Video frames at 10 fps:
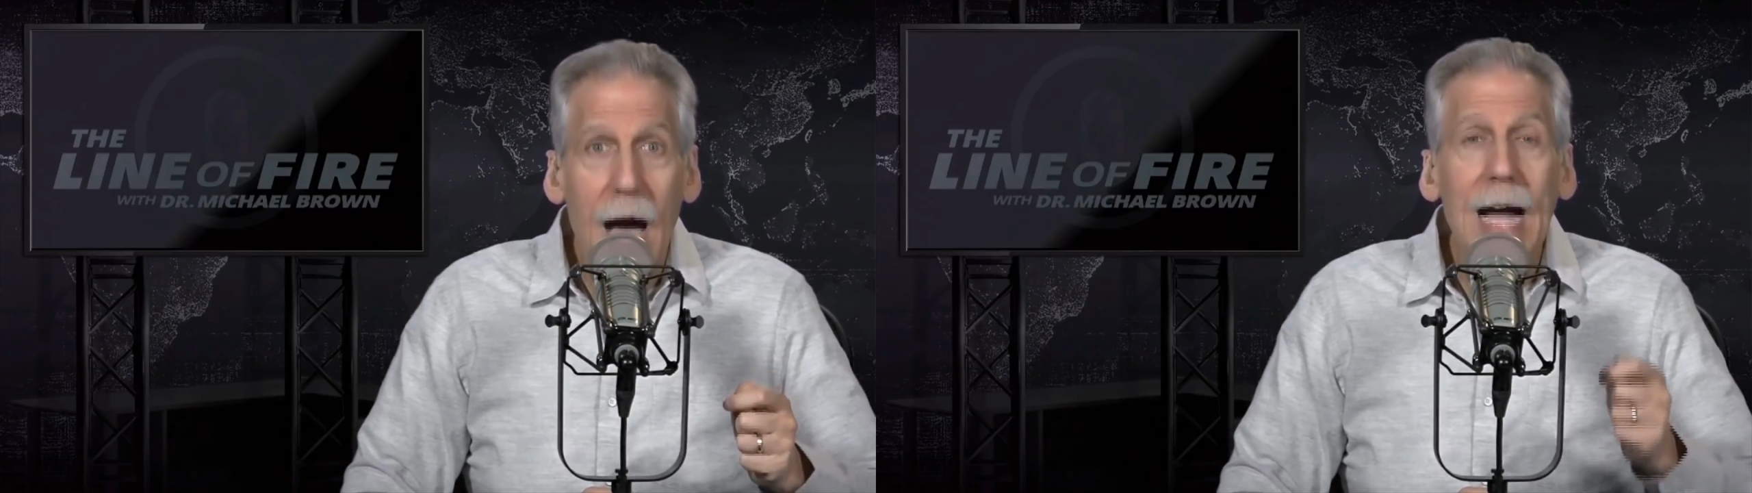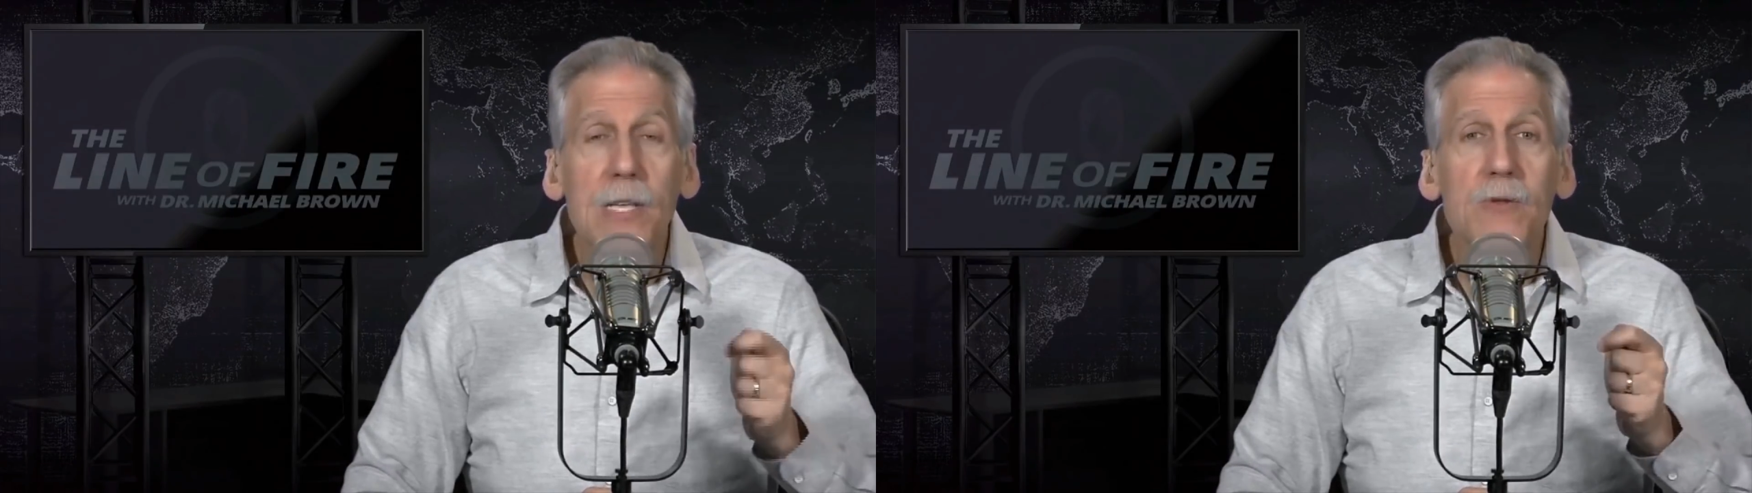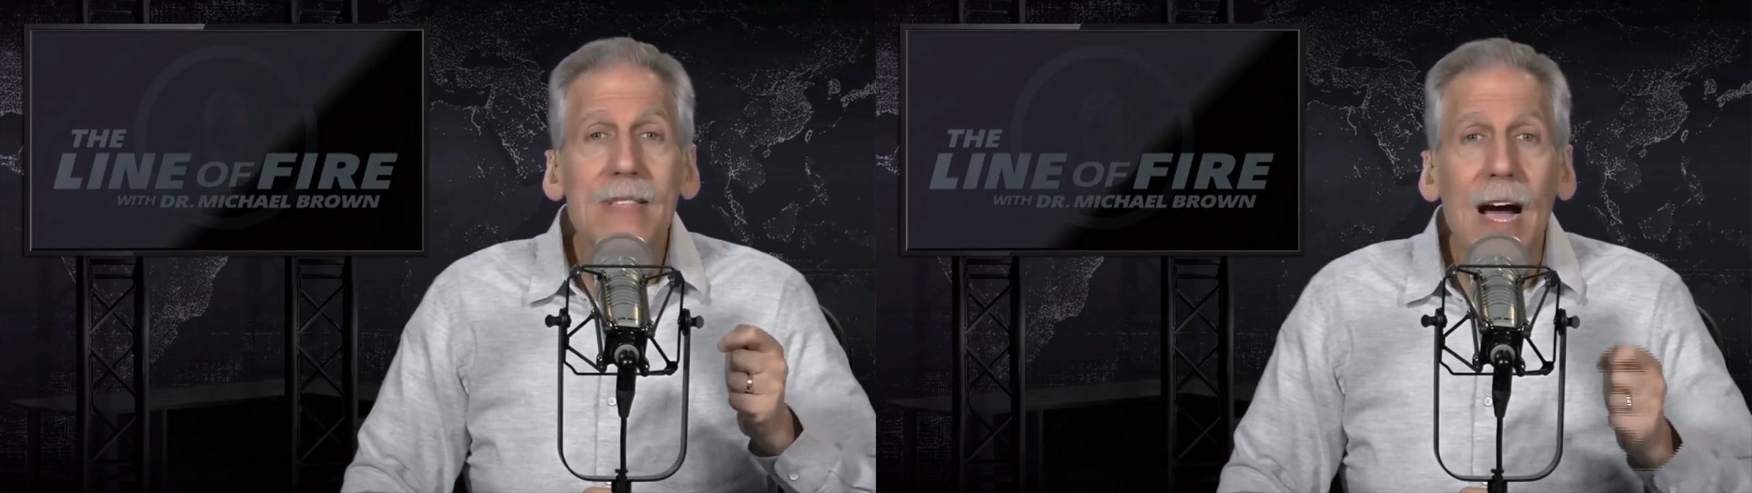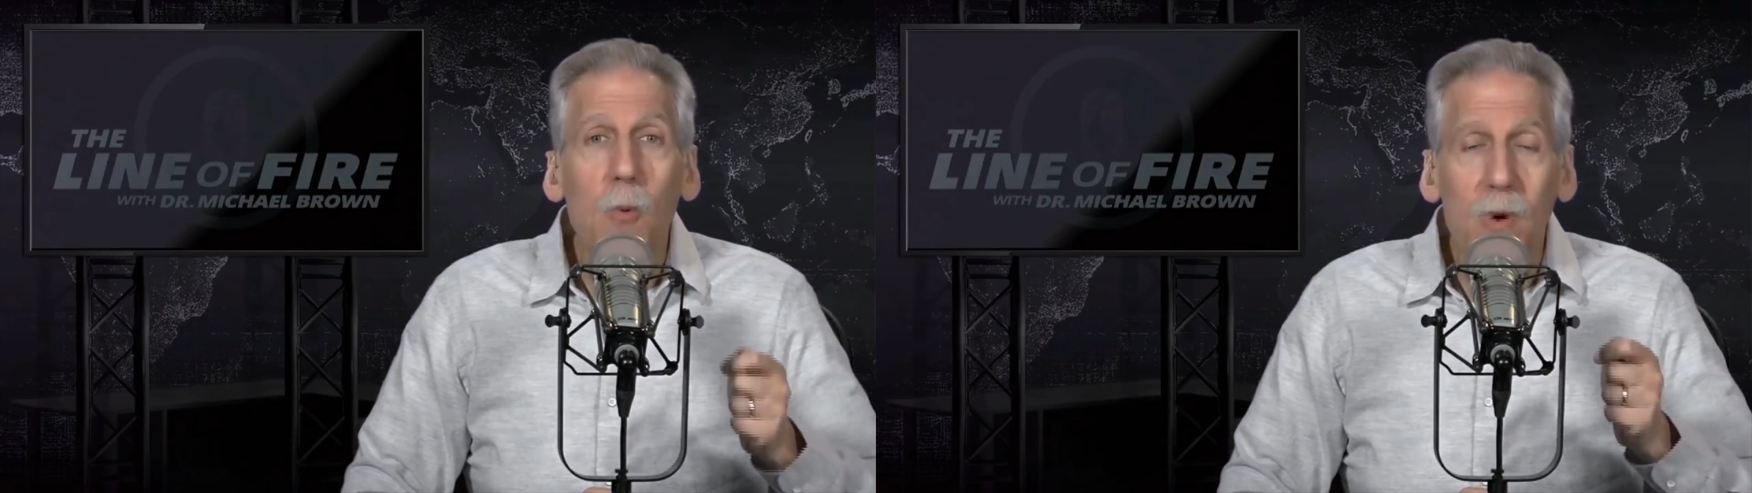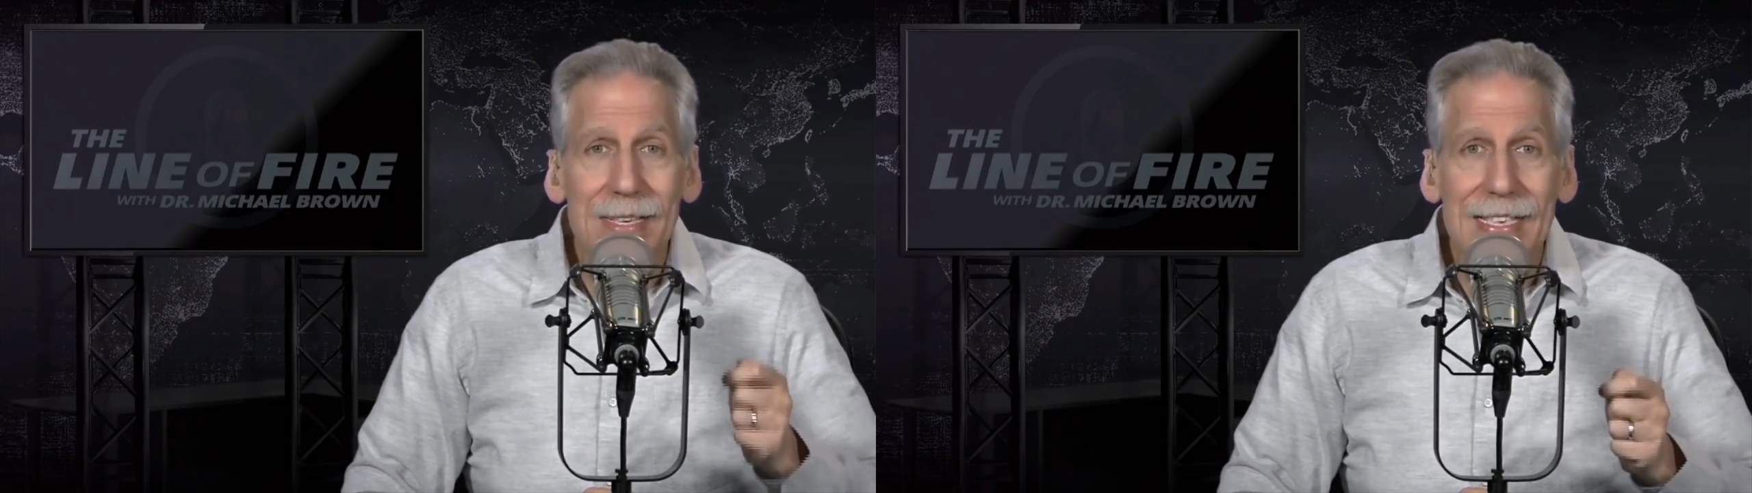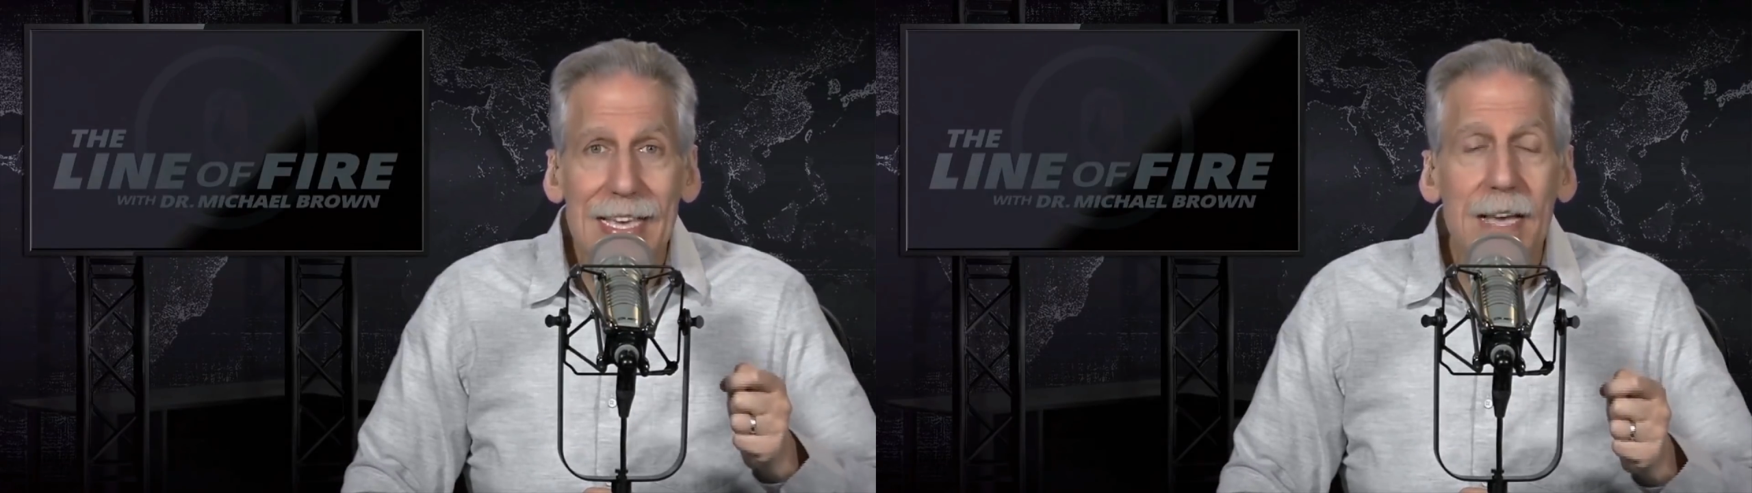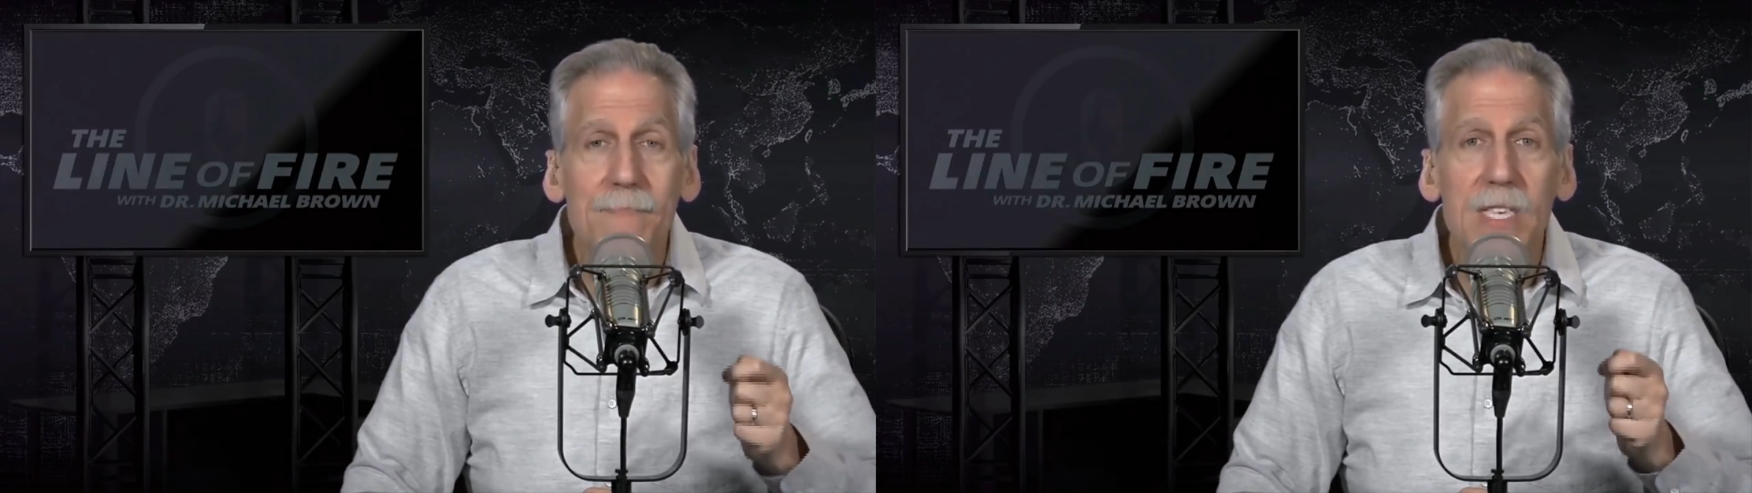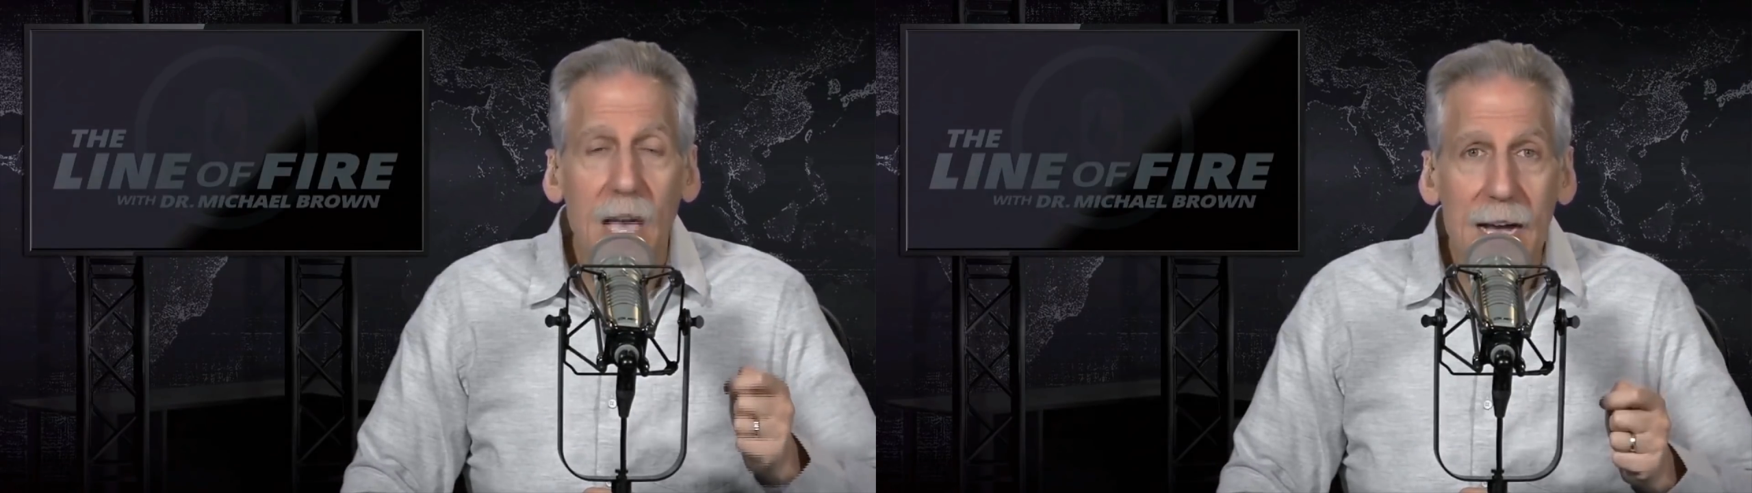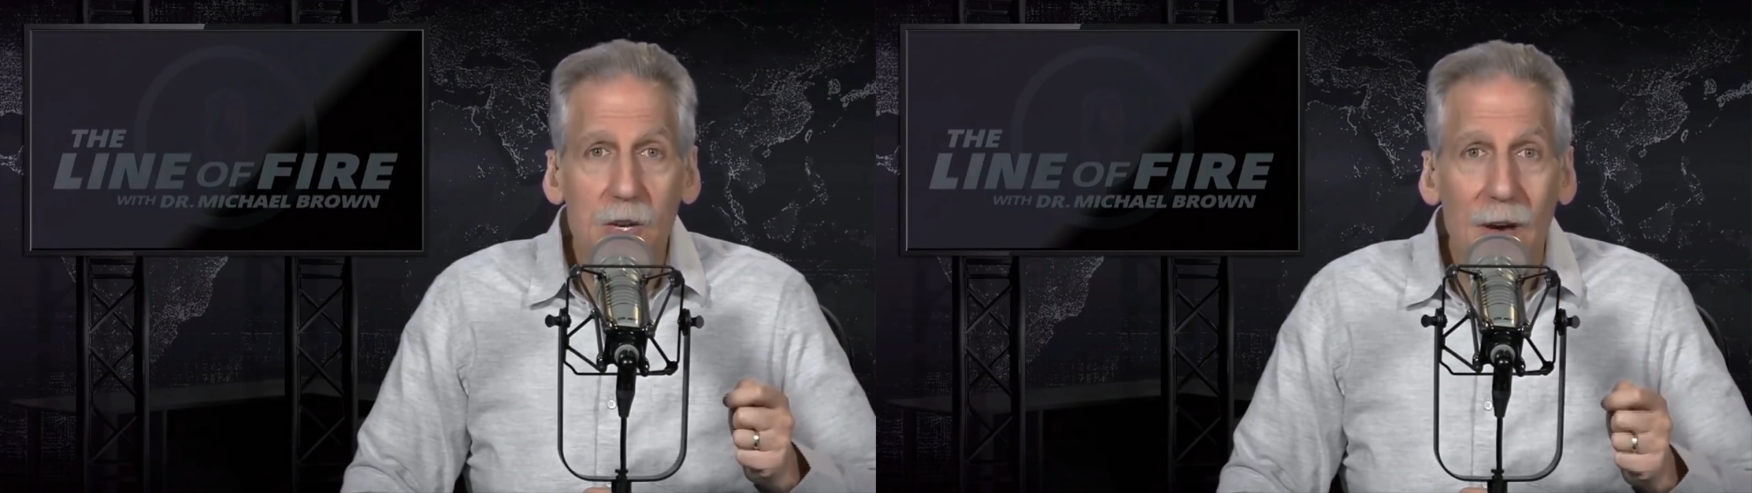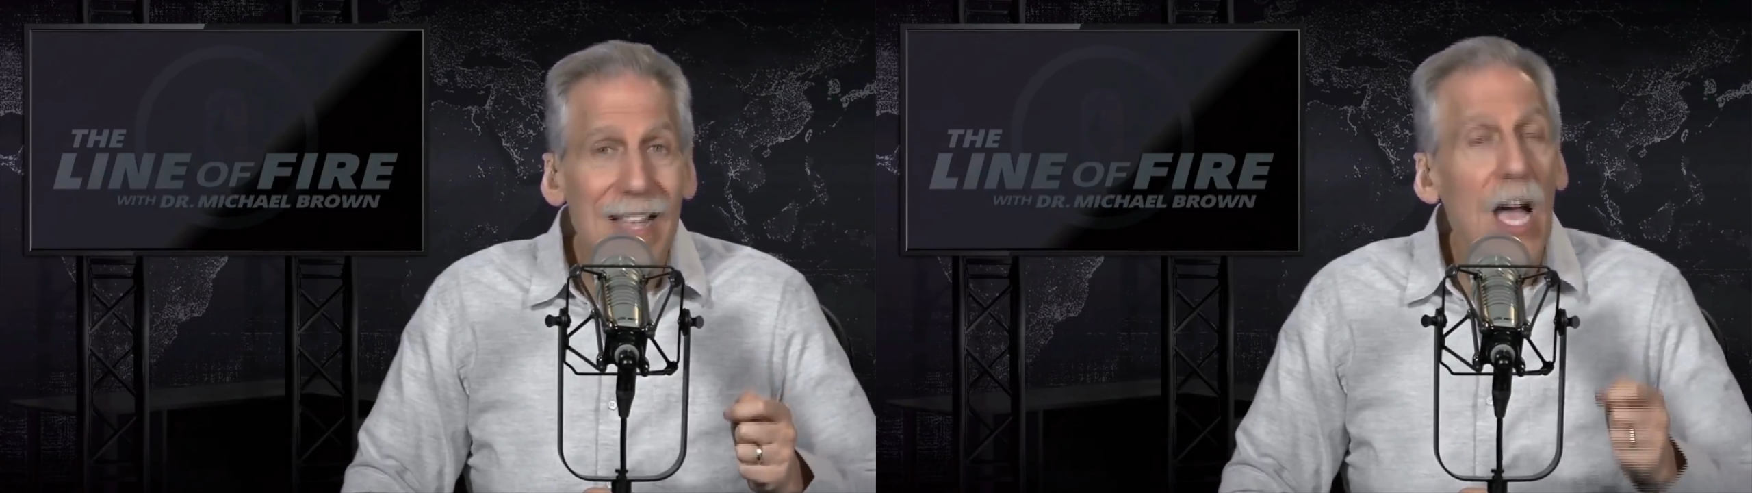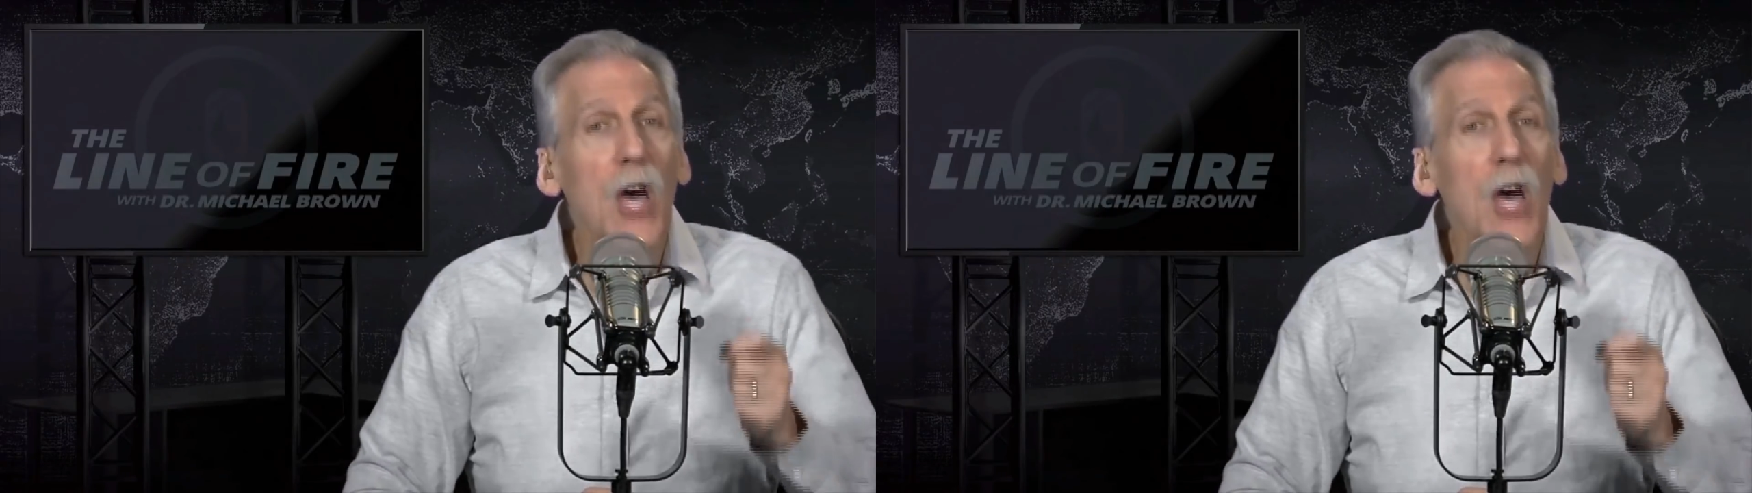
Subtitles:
I do not want to see him sidetracked.